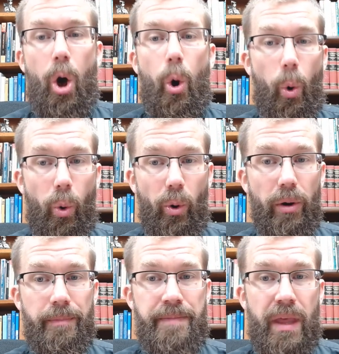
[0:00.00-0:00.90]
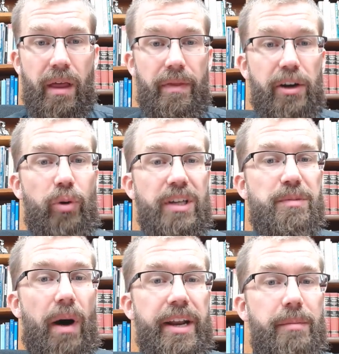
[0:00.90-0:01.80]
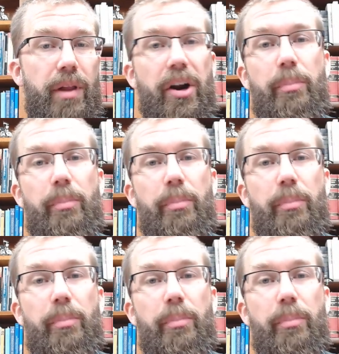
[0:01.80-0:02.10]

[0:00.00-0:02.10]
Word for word: or that Christ's body and blood are